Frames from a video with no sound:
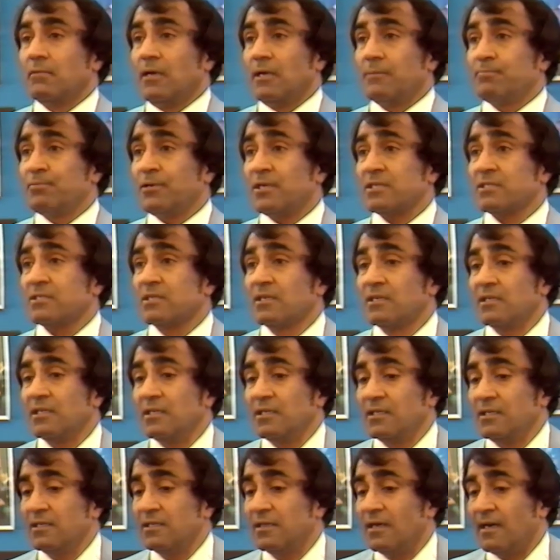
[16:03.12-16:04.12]
Well,
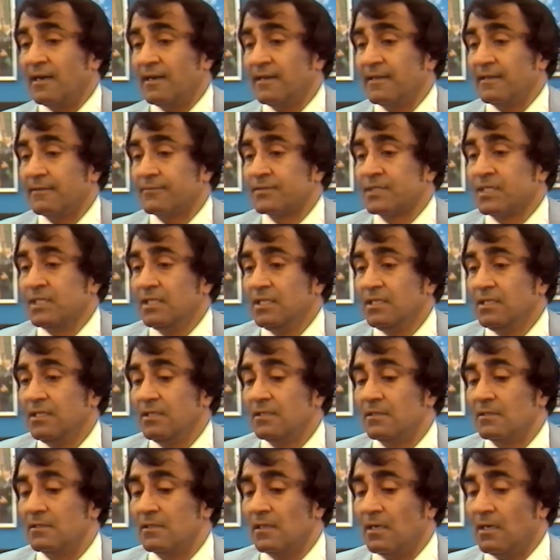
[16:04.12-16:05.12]
personally, I have
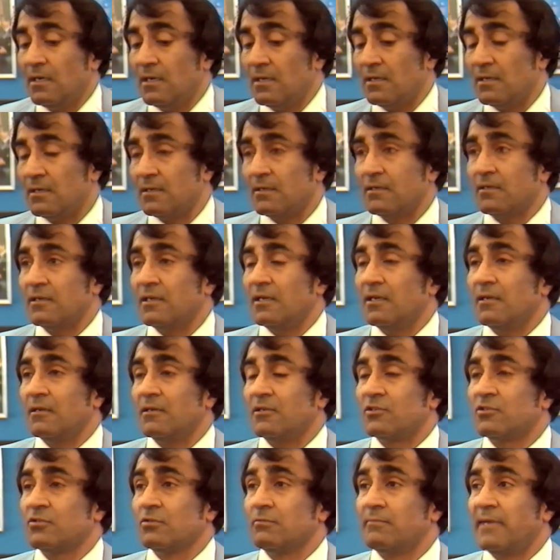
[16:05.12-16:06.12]
seen uh,
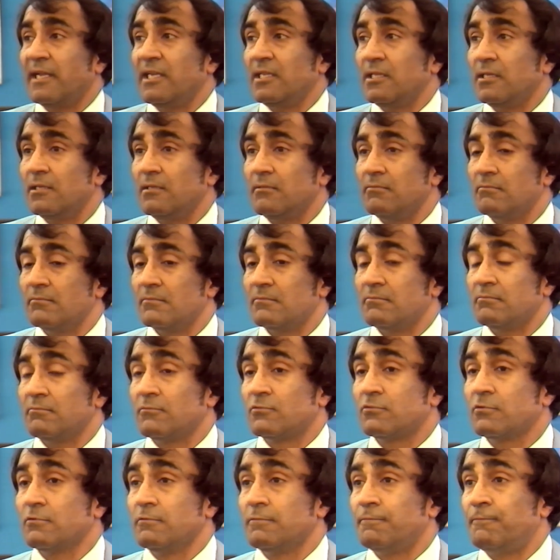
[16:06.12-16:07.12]
too many,
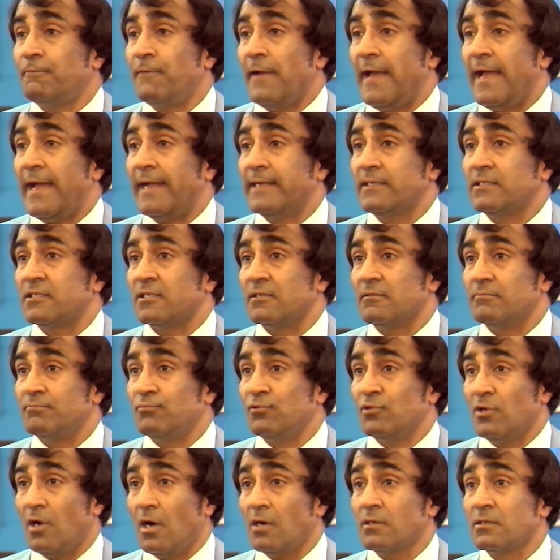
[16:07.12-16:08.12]
too fat uh,
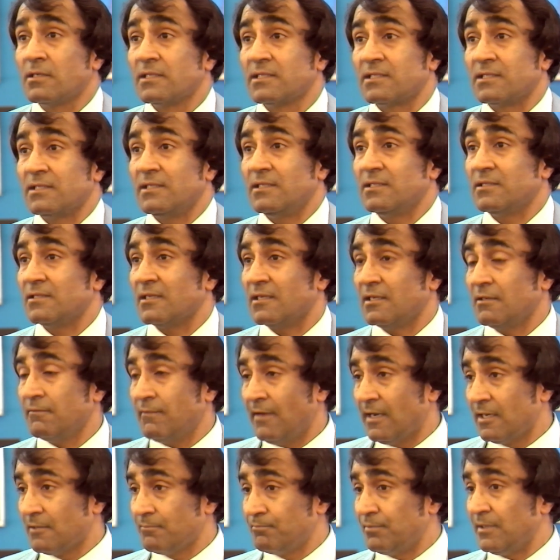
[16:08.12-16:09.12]
bureaucracies uh,
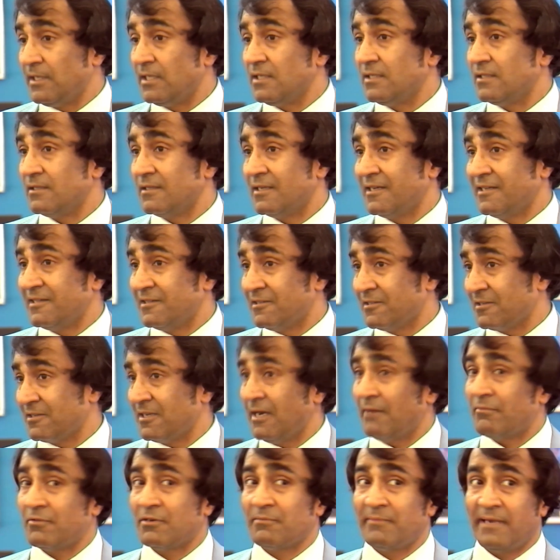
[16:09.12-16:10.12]
developing in the
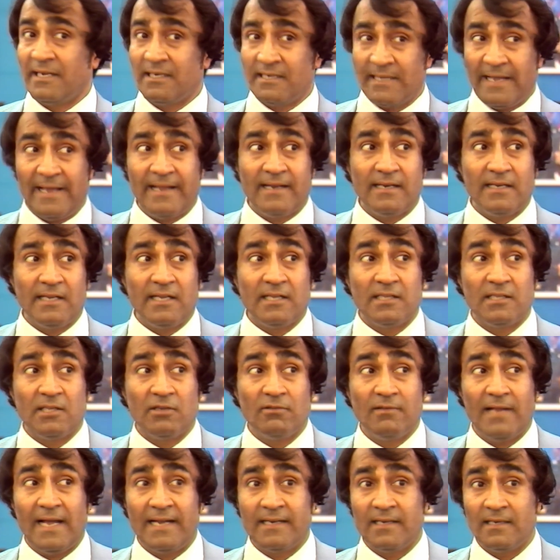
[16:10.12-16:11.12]
government and in
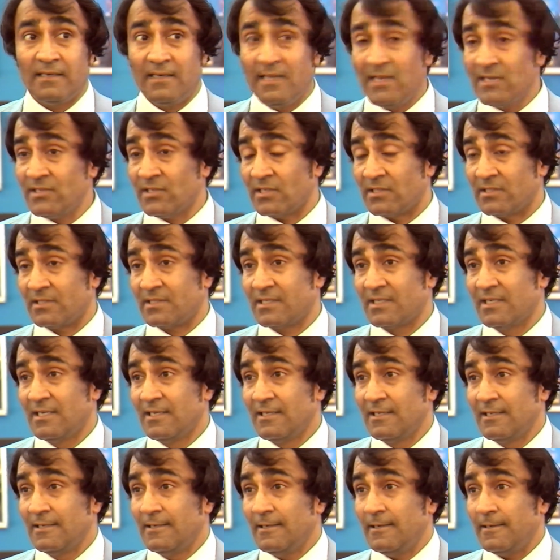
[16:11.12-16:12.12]
the United Nations.
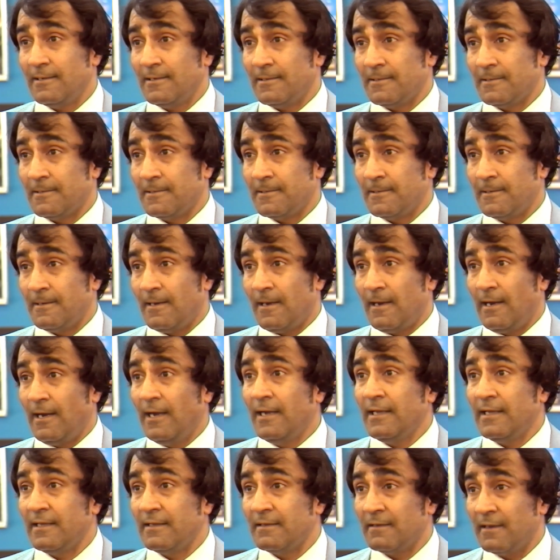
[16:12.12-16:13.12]
Uh,
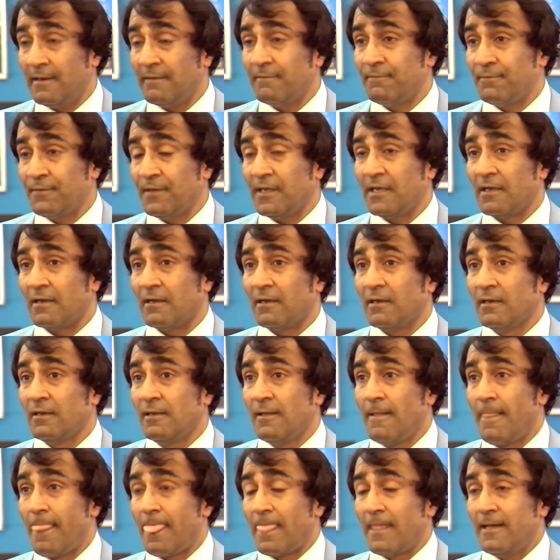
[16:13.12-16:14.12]
I feel
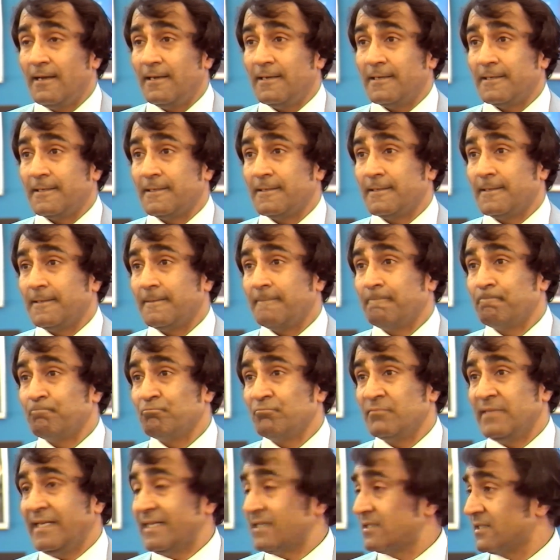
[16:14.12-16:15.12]
uh,
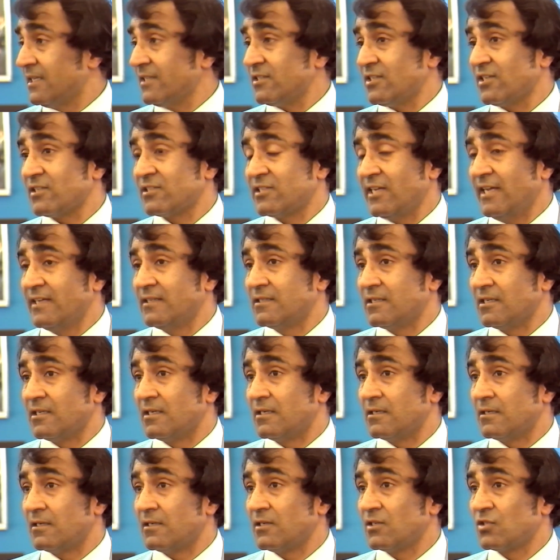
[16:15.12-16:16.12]
that such a
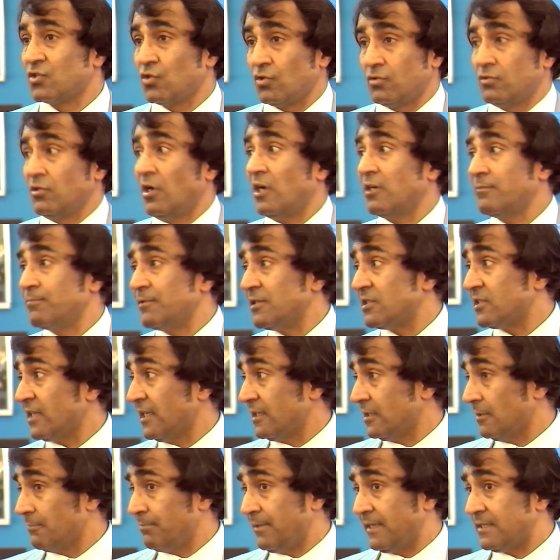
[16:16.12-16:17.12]
center should not be
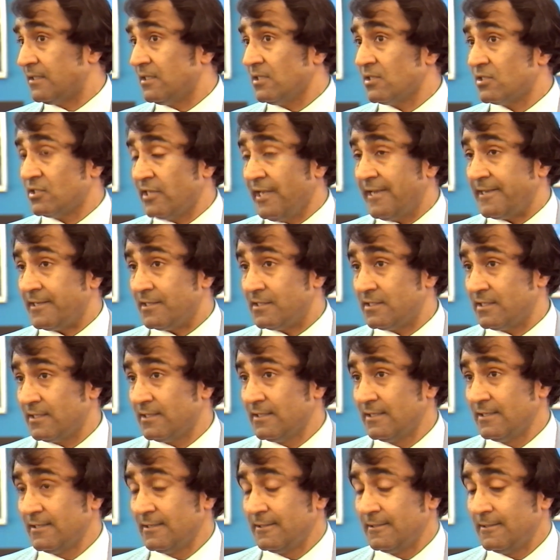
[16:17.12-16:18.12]
set up at this stage.
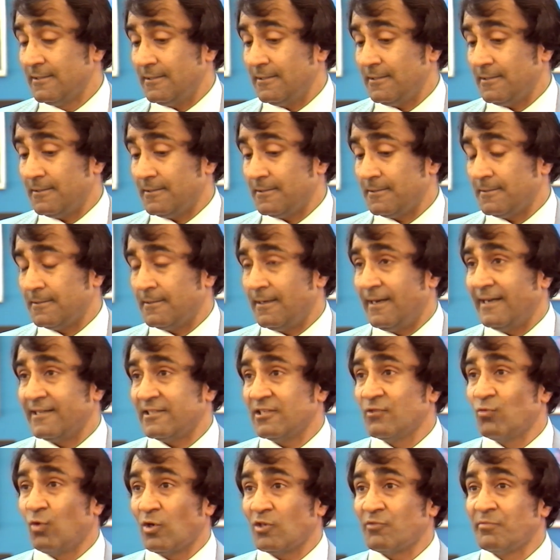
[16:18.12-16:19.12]
Uh,
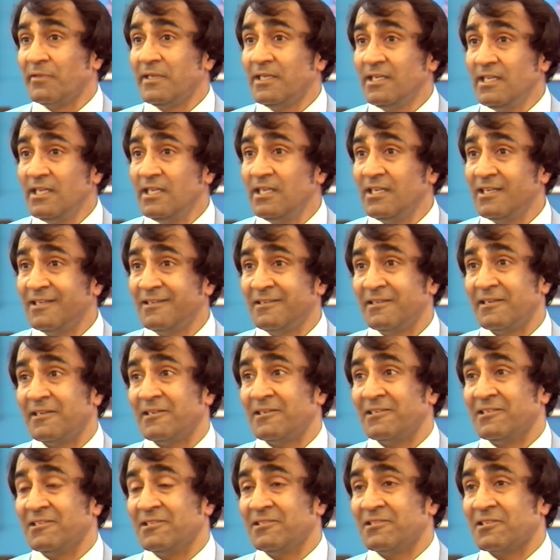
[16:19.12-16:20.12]
I think what we need
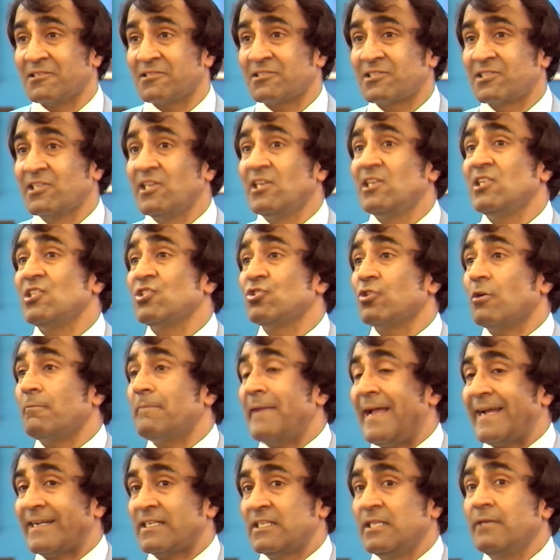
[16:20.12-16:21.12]
is the series
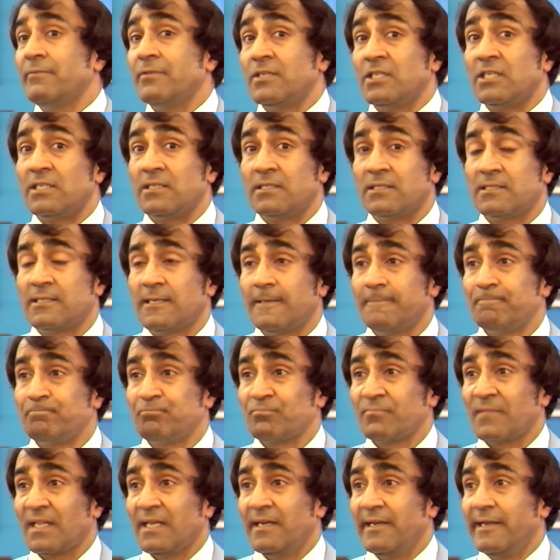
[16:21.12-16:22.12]
of activities,
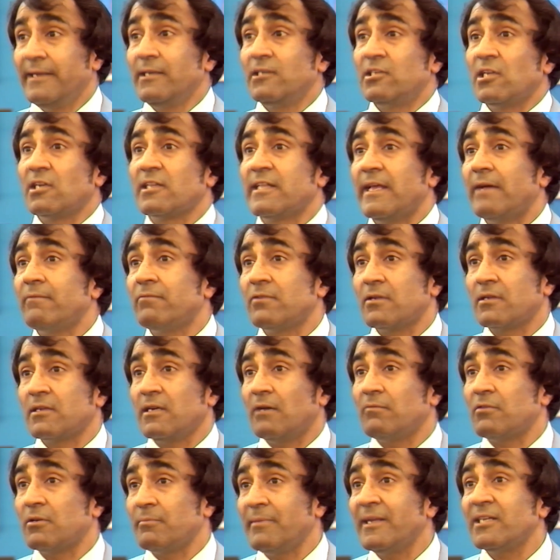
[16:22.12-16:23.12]

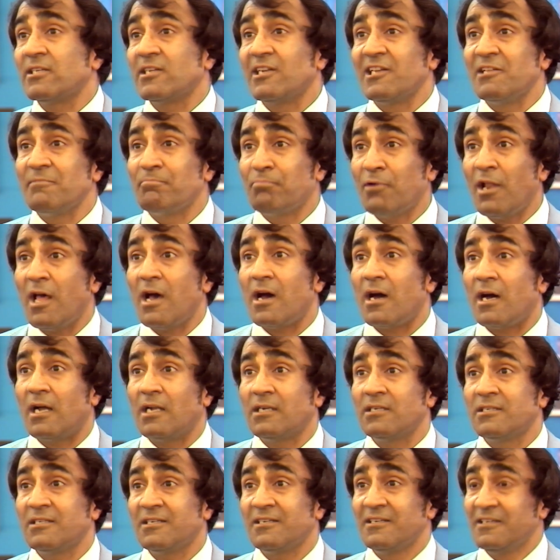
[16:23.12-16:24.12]
intergovernmentally
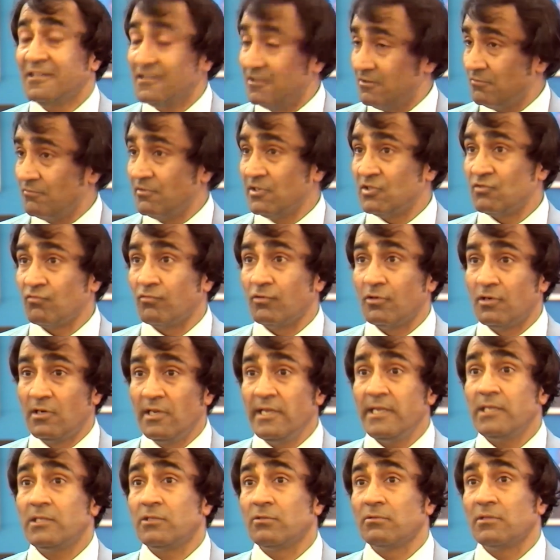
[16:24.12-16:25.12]
planned, which would
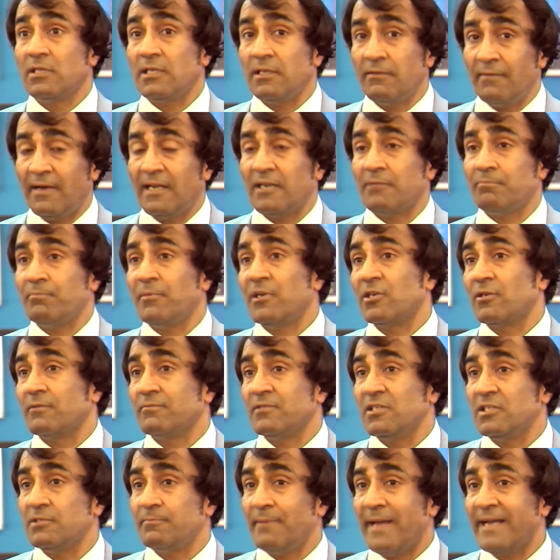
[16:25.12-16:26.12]
lead to the development
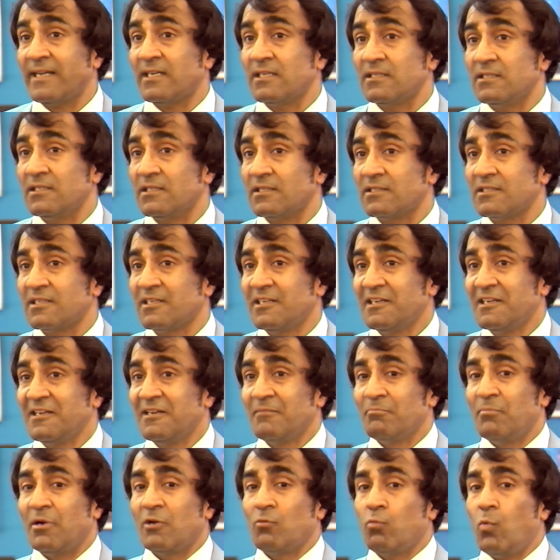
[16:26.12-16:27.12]
of these packages.
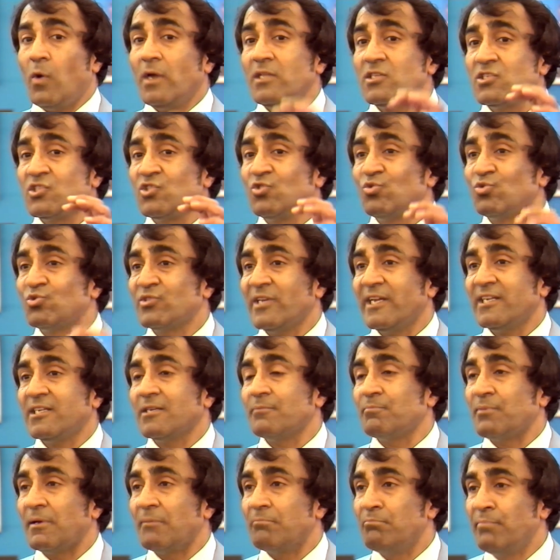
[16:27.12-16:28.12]
But once you set
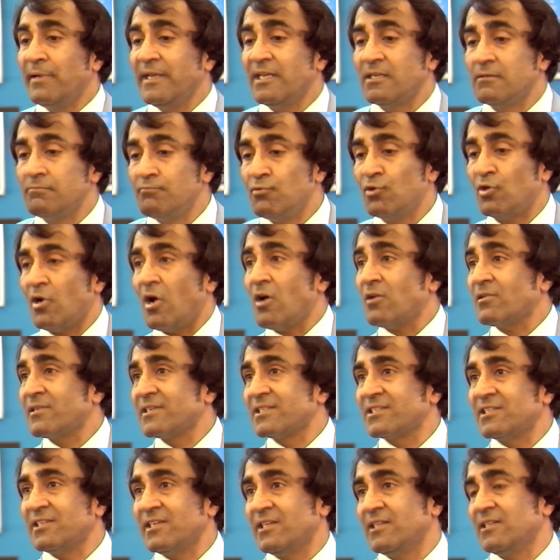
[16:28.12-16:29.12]
up a big
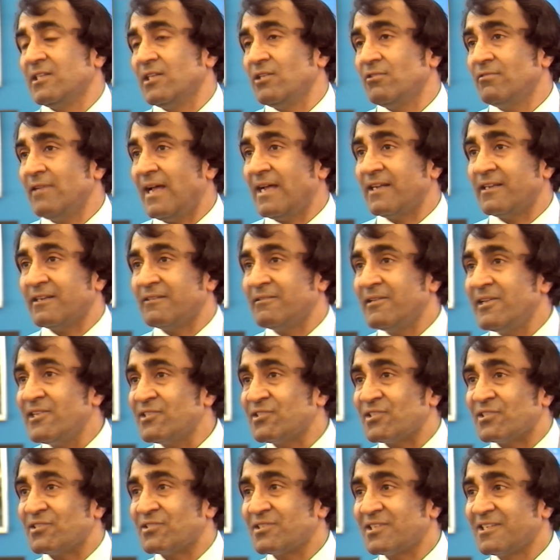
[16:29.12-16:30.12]
bureaucracy in the United
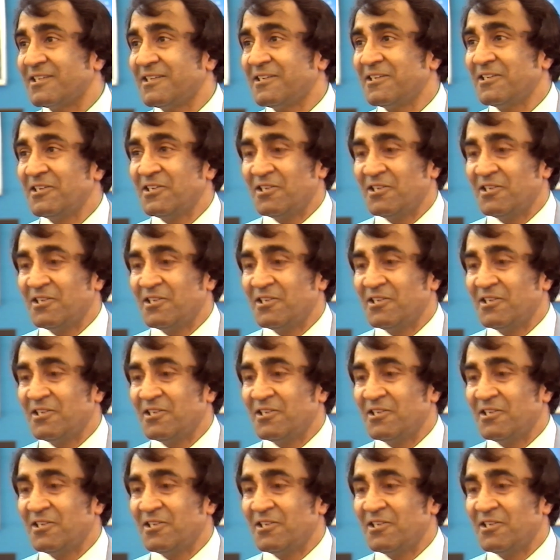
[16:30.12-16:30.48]
Nations,